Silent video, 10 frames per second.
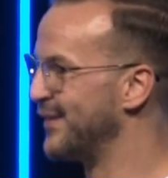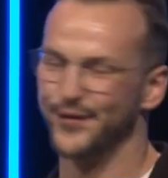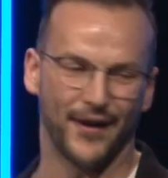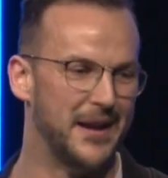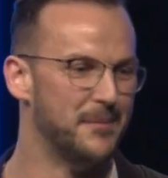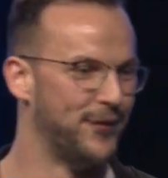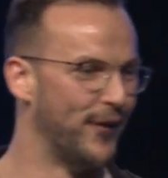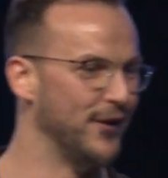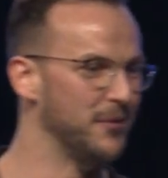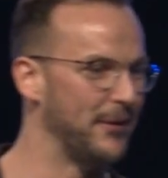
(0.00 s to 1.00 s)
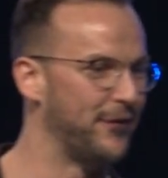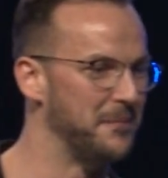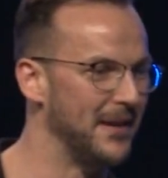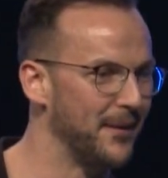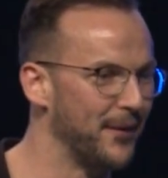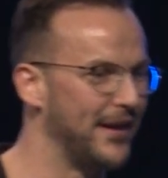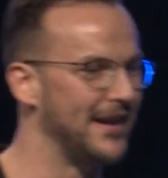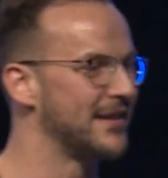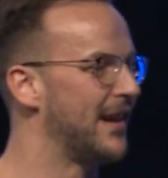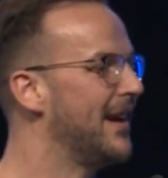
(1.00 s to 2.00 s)
If you've read it before, you'll be familiar with
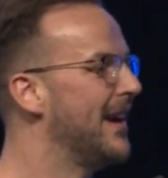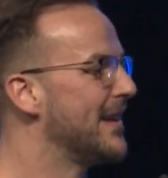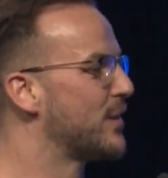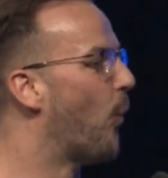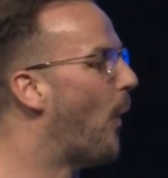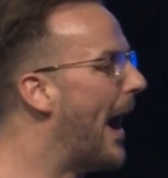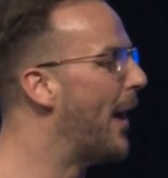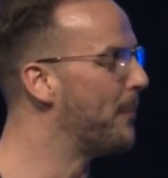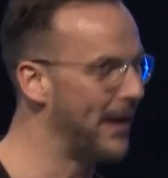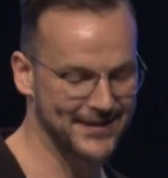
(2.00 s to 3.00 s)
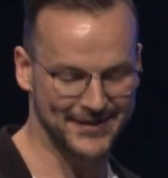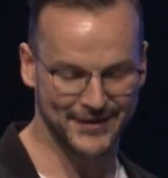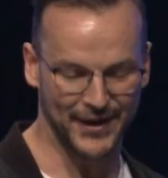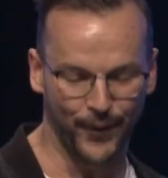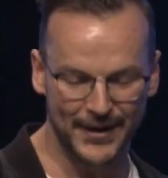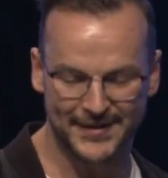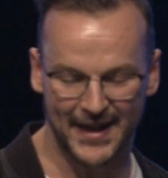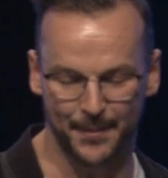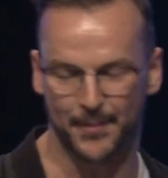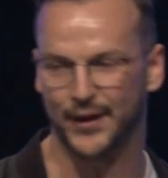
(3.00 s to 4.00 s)
it. It's a wild passage. And I want to
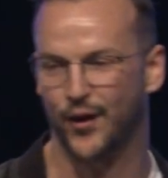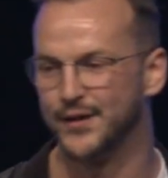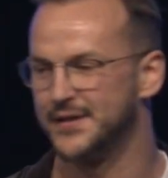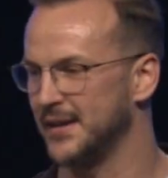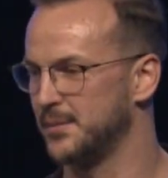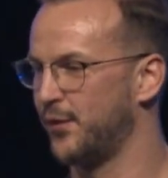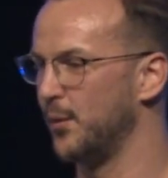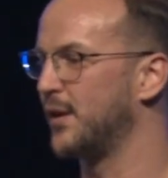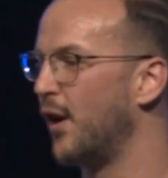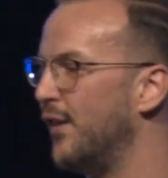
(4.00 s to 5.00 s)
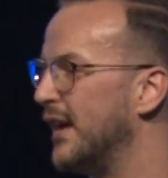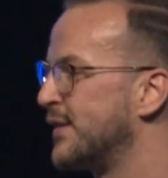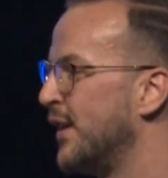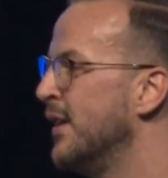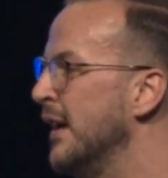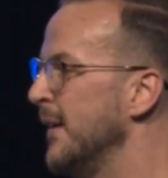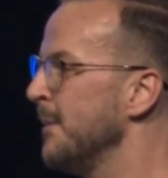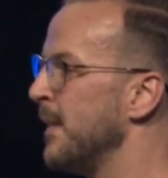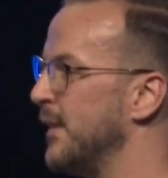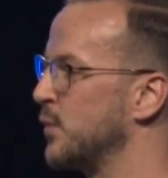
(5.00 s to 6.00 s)
set up a bit of context before we go there. So
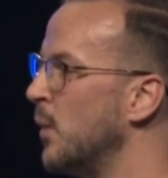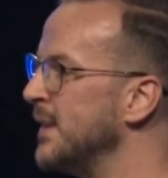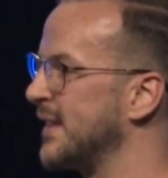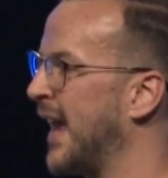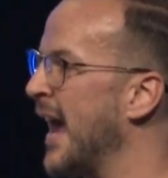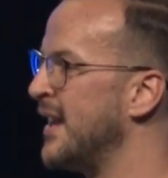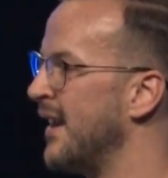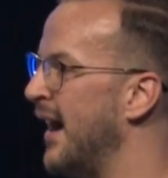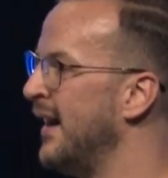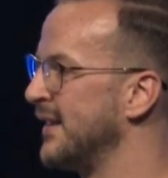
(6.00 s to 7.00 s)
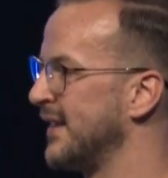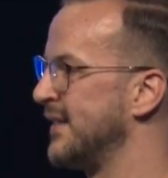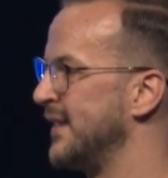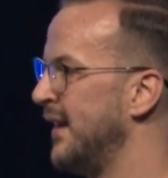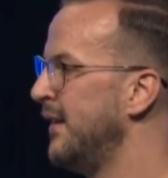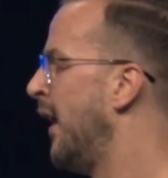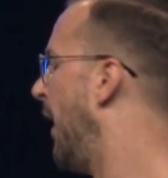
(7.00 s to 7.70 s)
this woman's a Canaanite, as I said.